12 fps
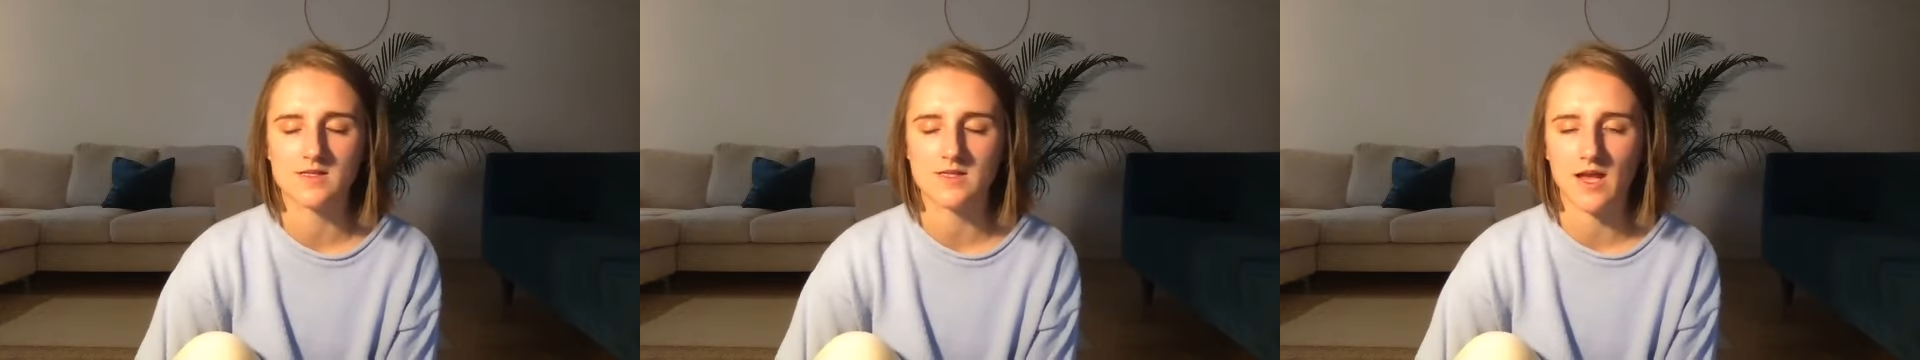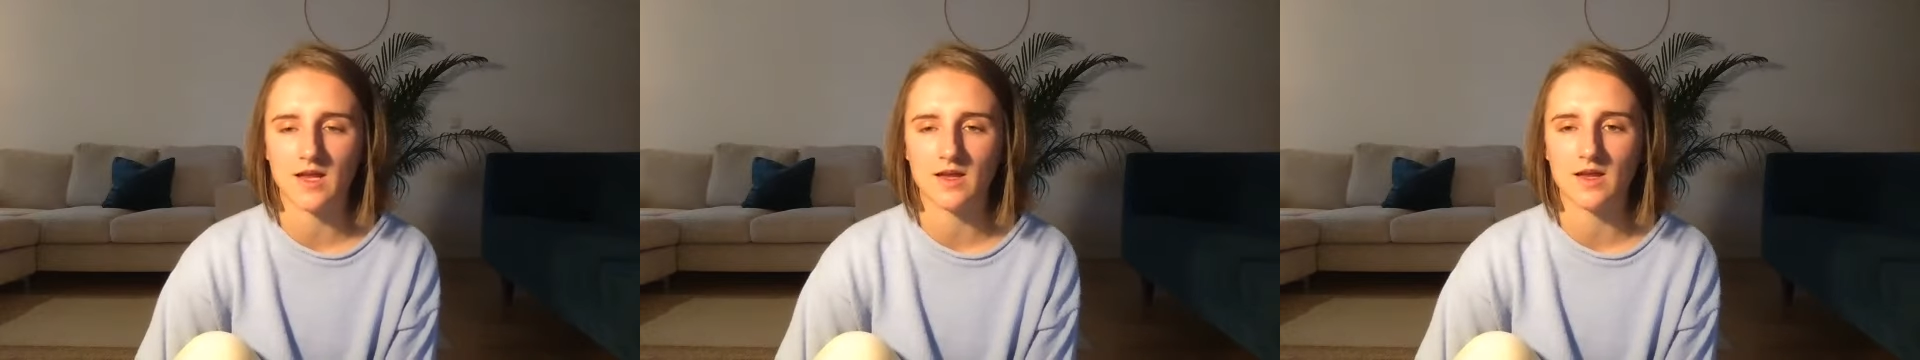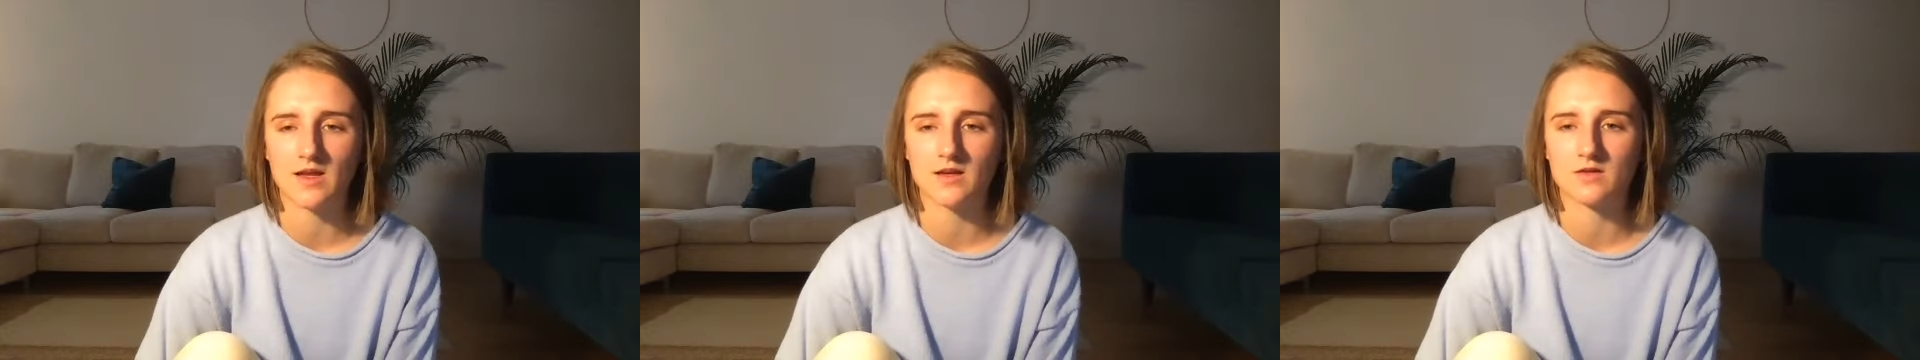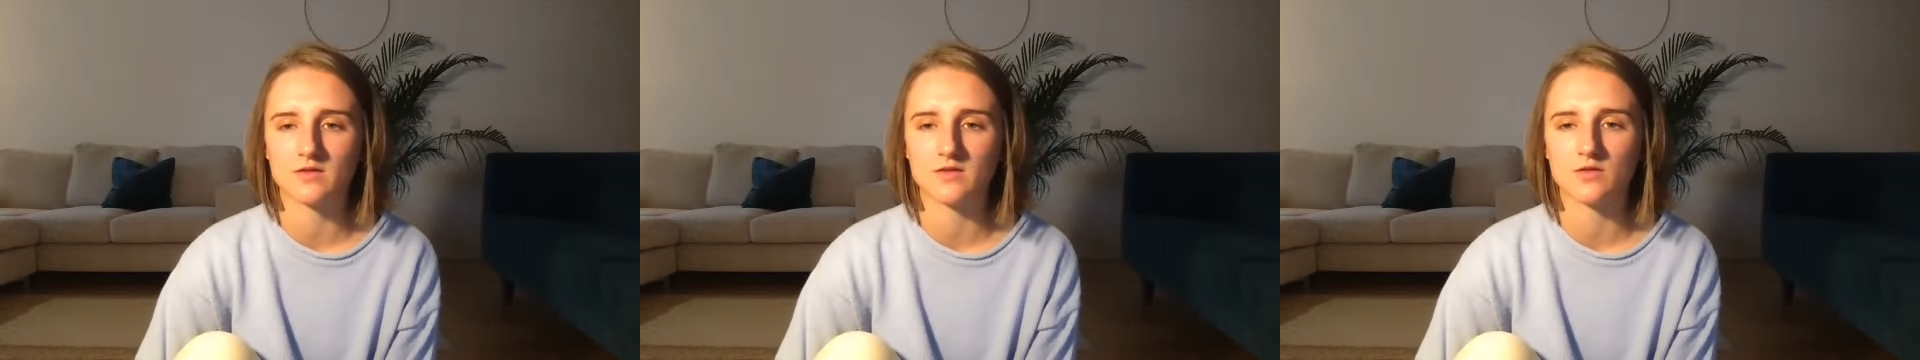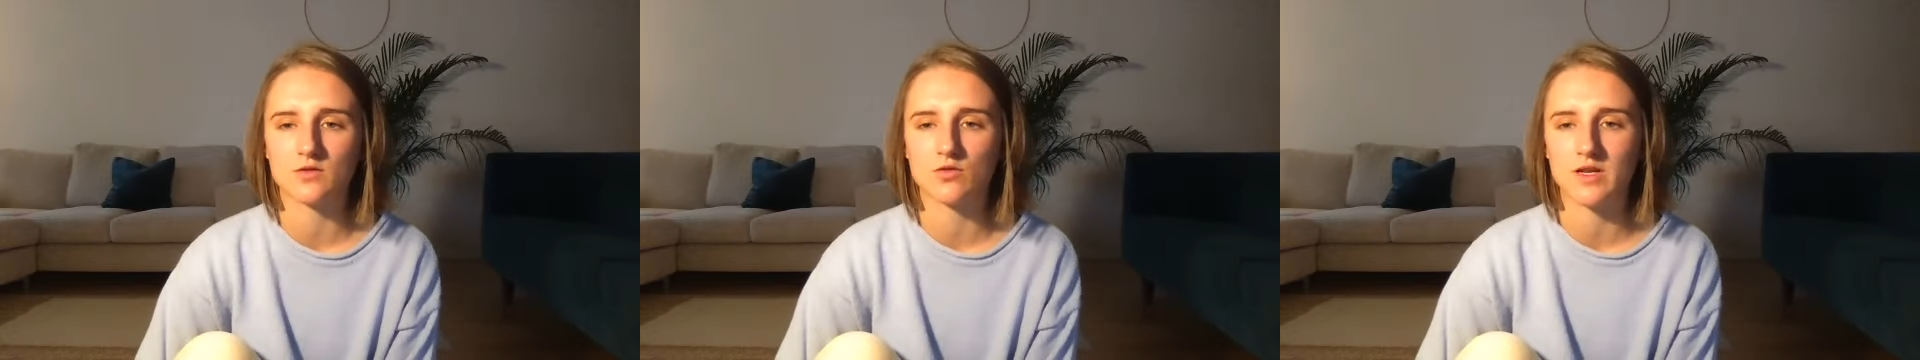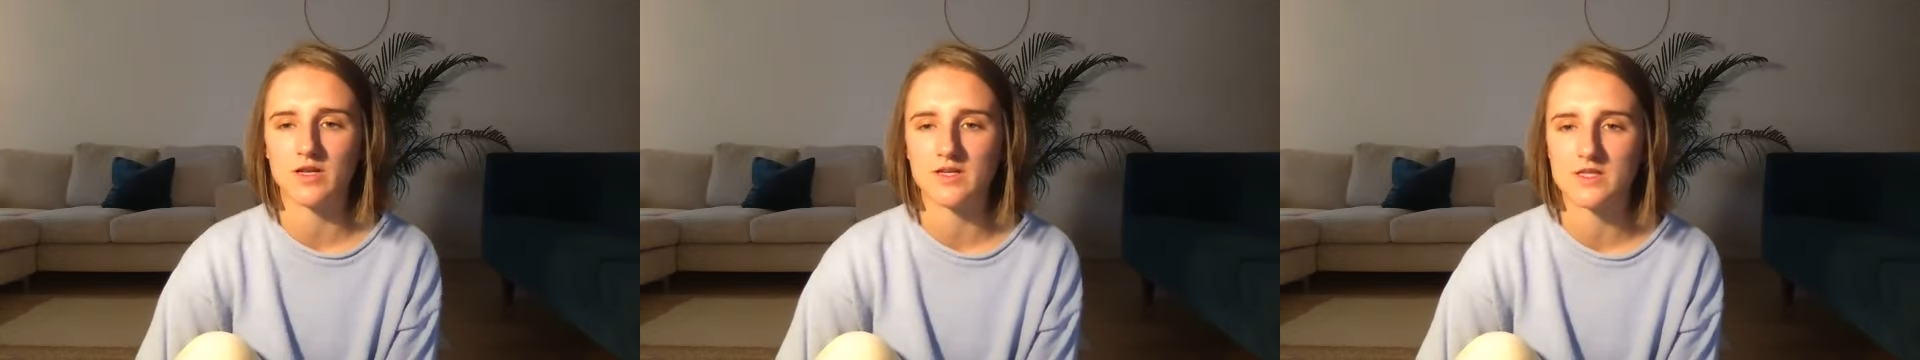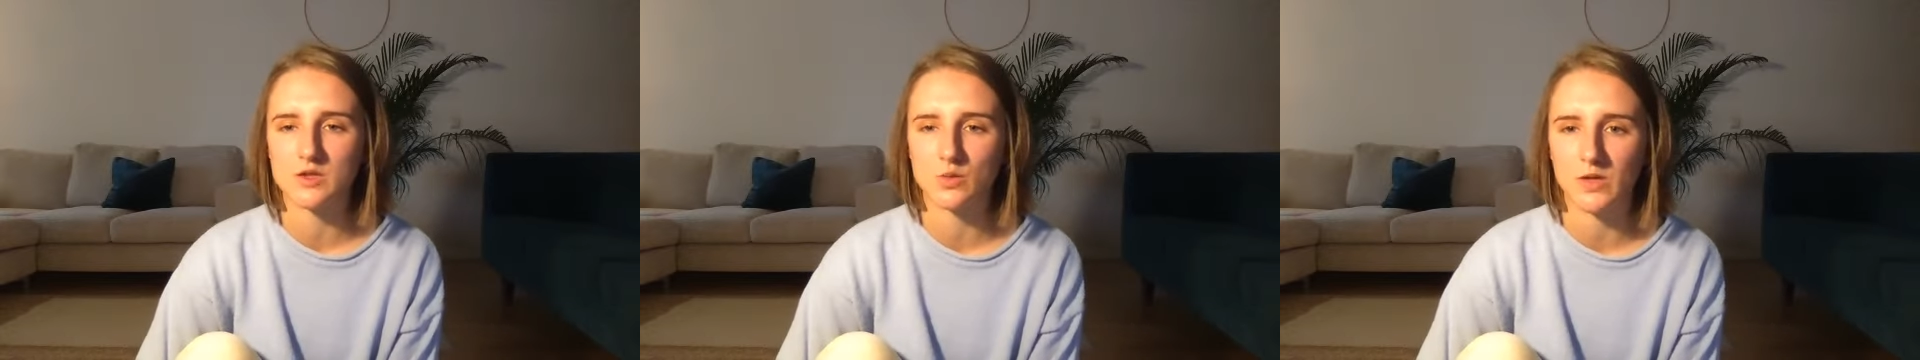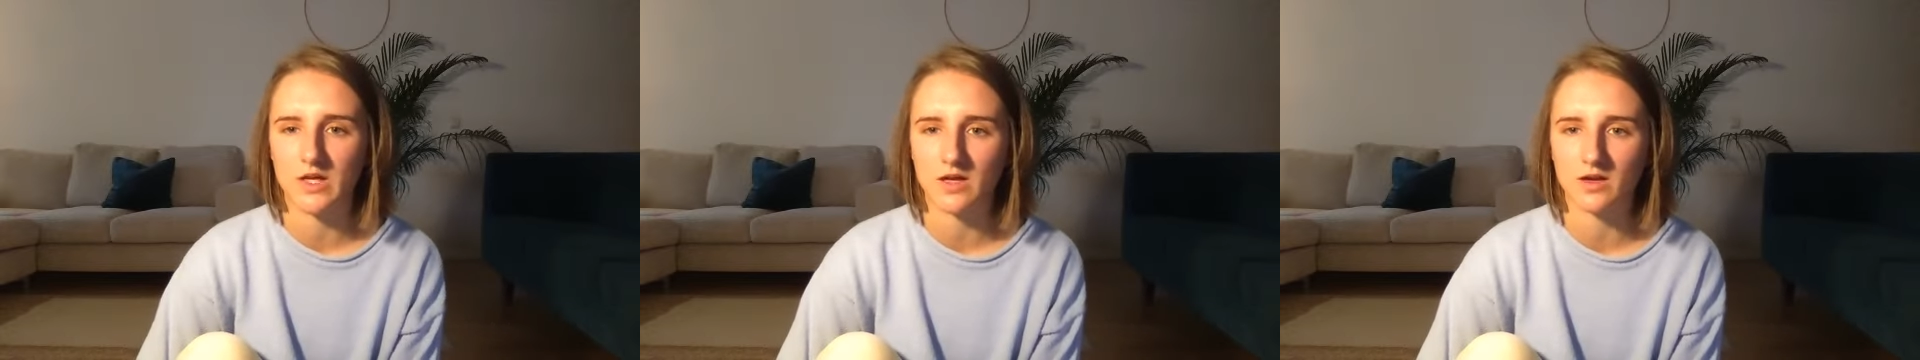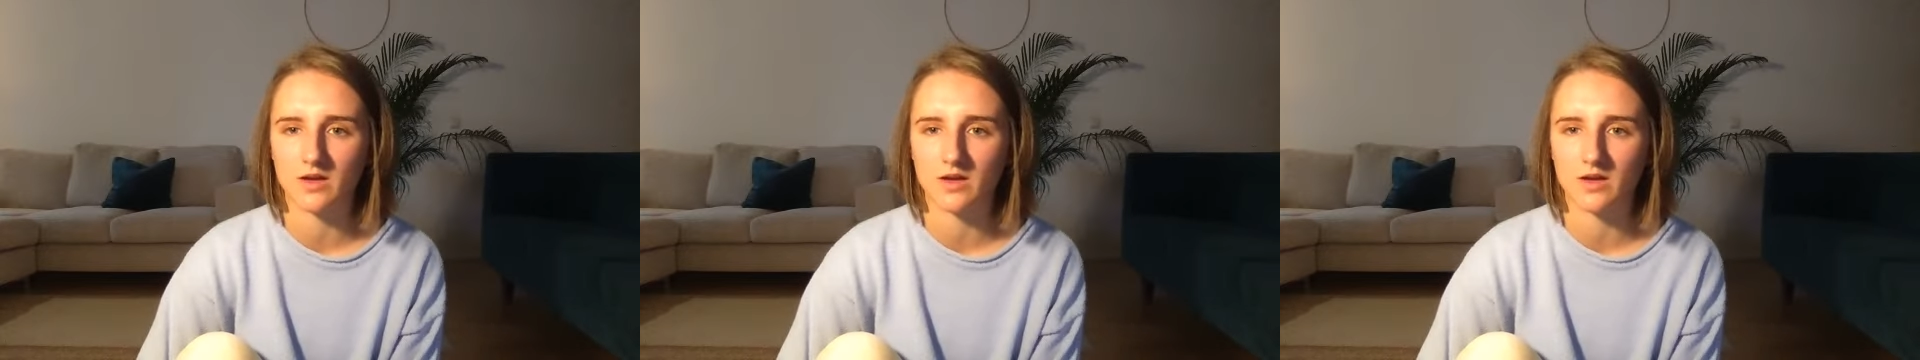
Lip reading: day, and during this week.